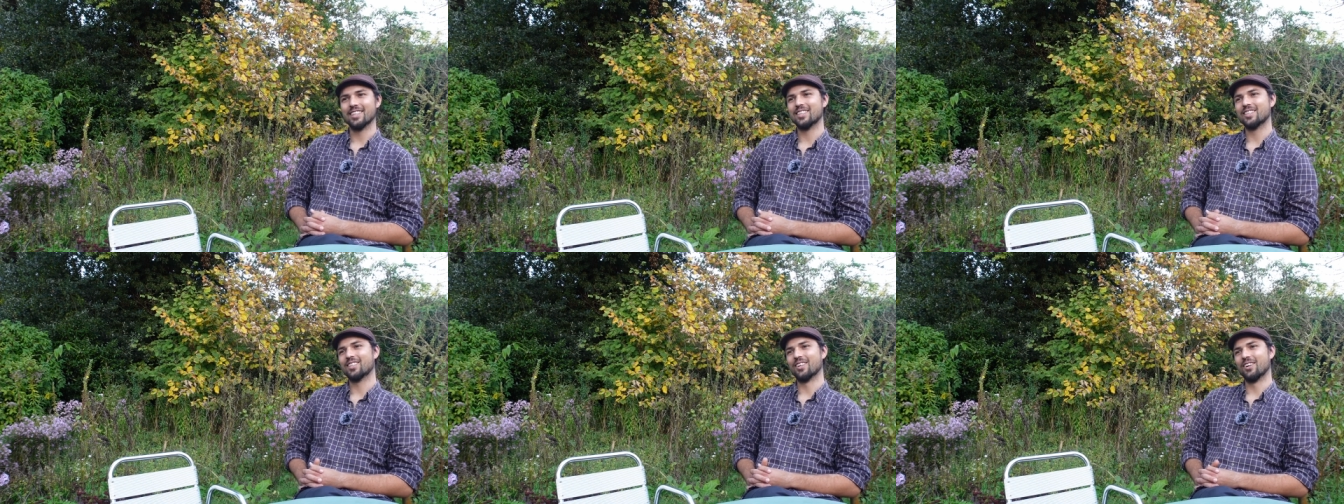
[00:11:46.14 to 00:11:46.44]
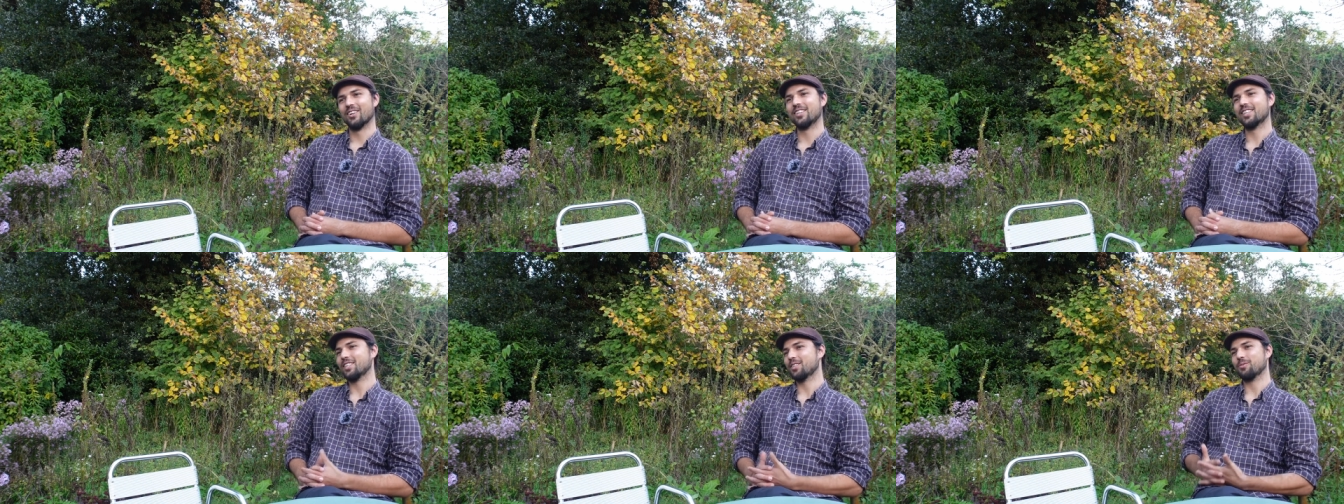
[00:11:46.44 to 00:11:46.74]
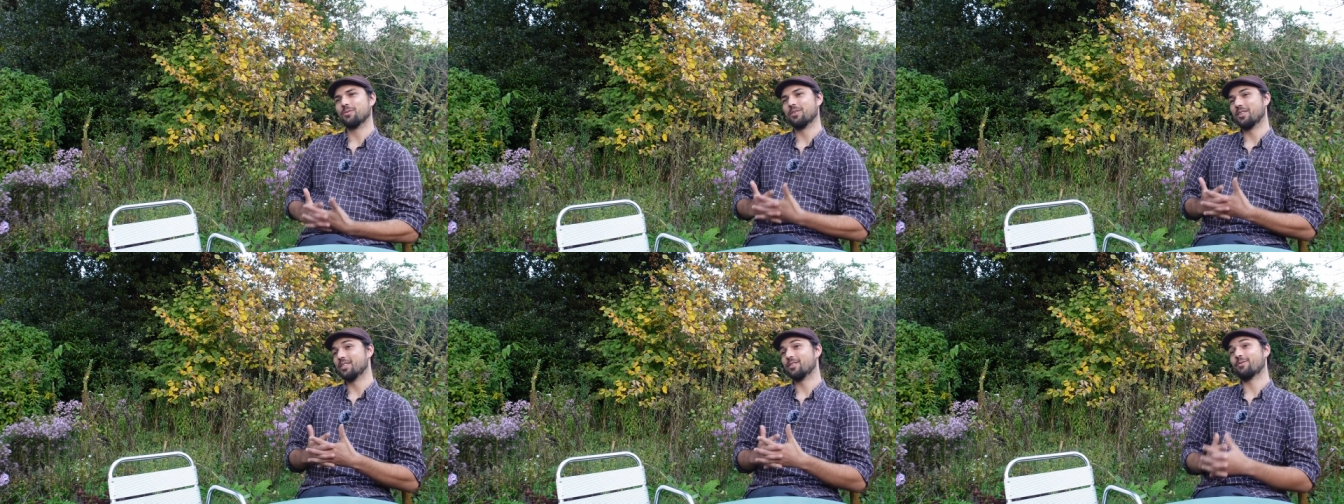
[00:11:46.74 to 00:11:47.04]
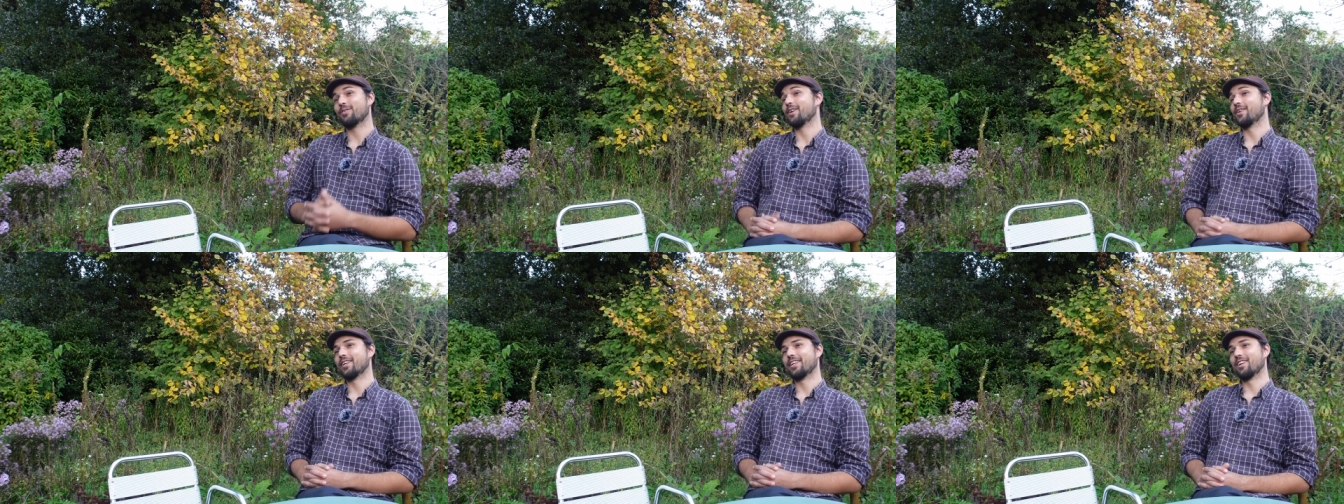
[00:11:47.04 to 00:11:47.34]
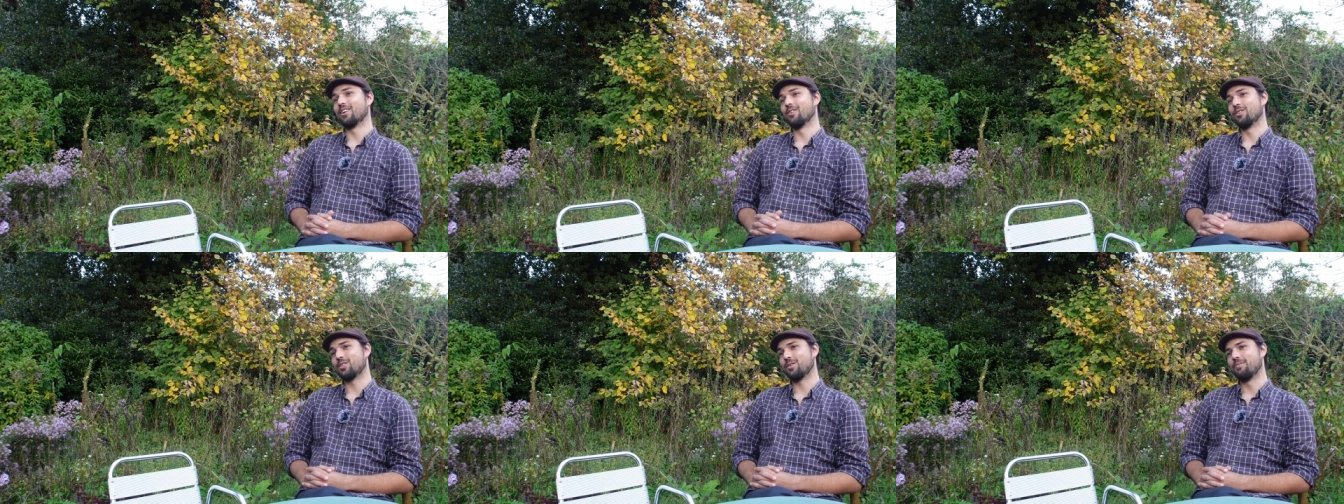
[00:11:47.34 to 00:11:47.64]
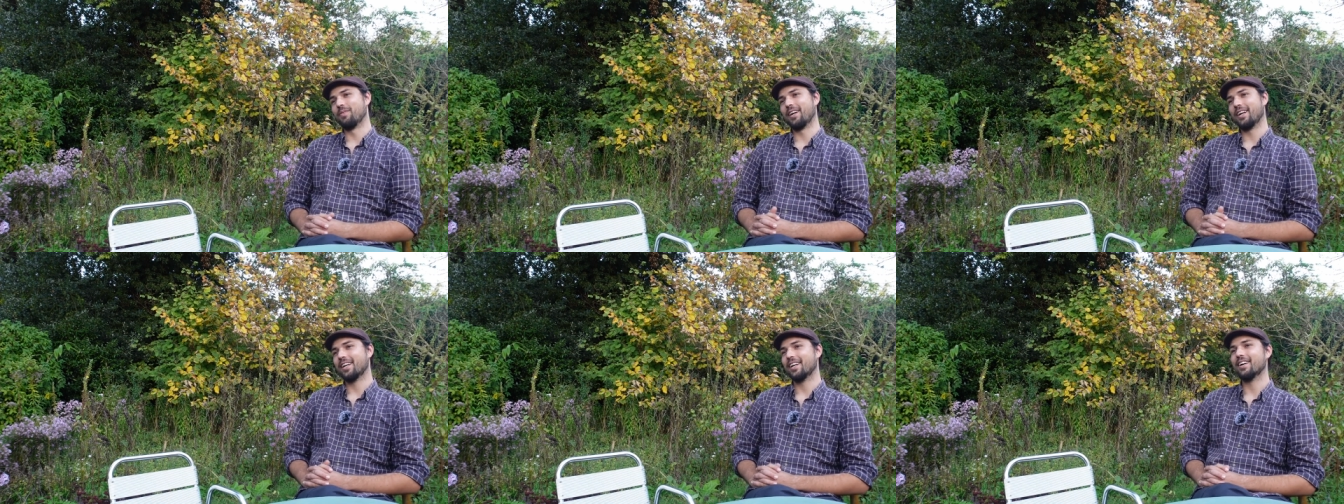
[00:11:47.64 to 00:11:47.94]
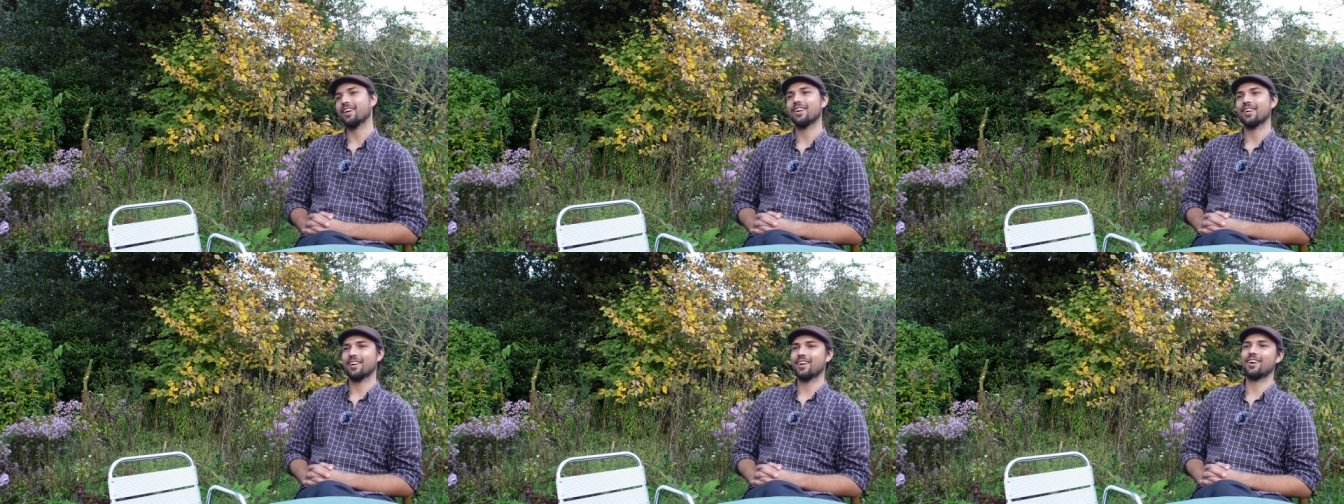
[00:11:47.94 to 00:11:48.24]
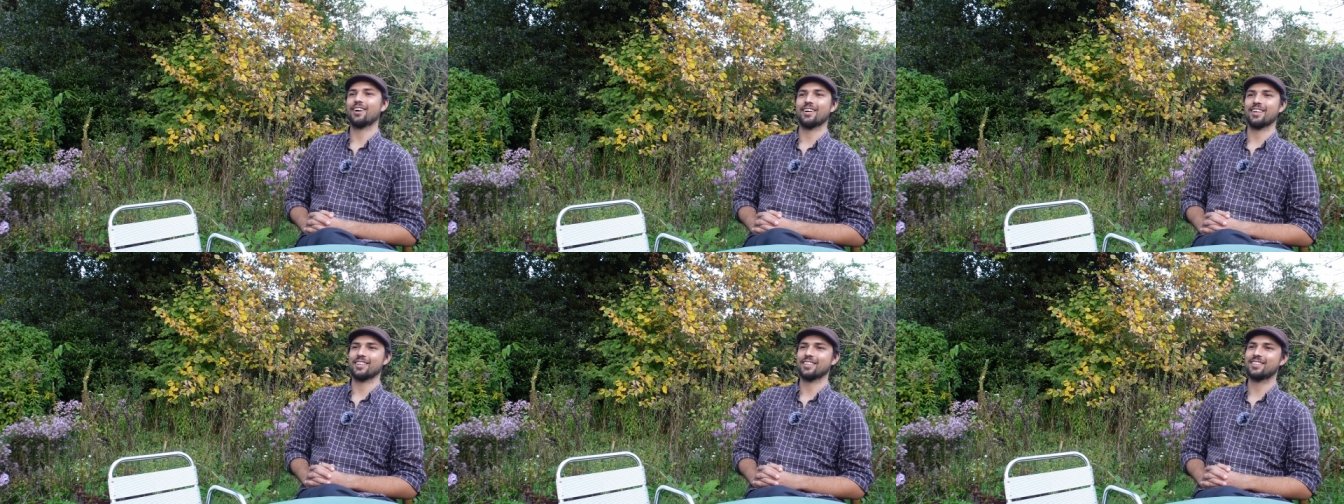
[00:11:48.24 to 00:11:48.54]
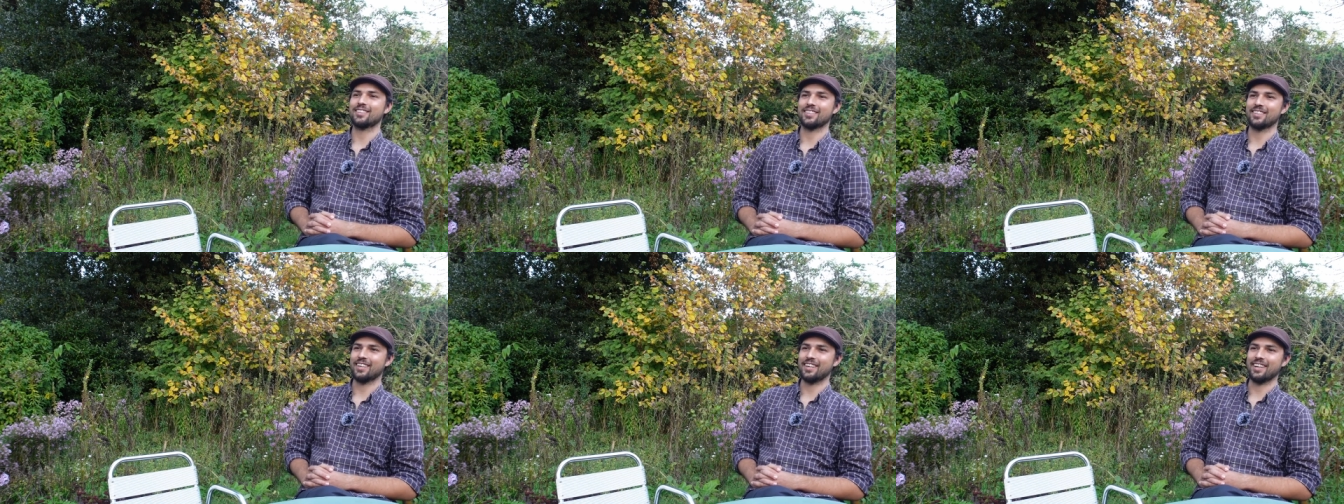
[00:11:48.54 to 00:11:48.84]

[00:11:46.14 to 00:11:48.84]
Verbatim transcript: So this one is very close to my heart